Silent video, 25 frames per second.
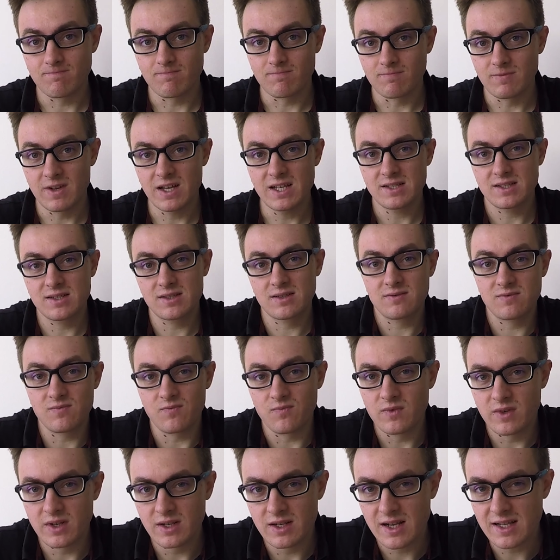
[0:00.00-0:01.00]
Let's
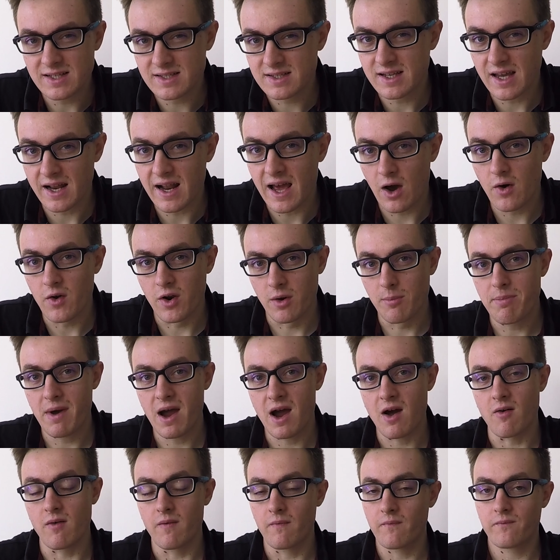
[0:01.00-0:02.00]
get out and
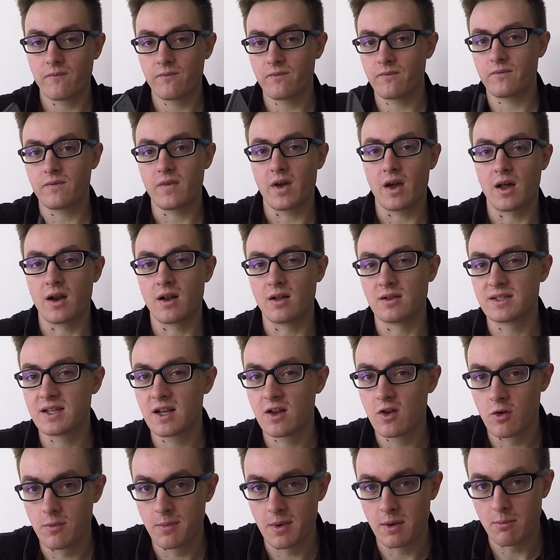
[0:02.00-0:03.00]
about, and I'll tell
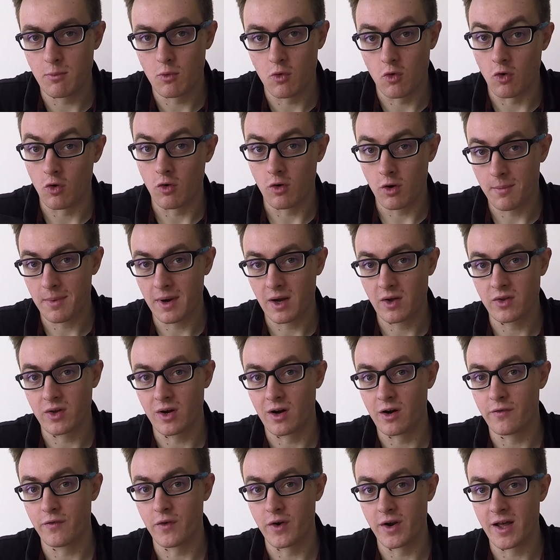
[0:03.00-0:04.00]
you a bit more about the
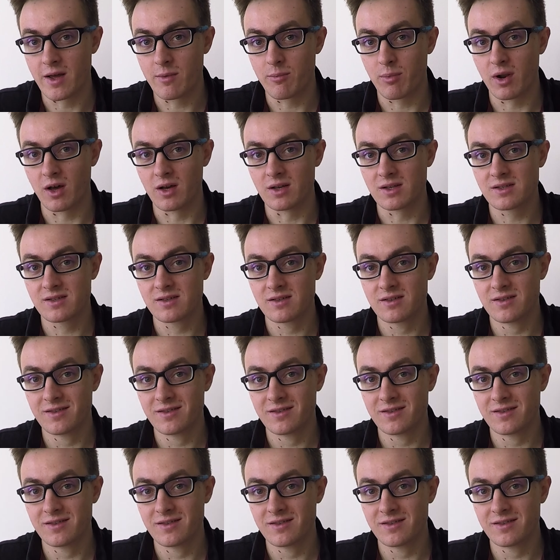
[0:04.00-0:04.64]
iPhone 8 Plus.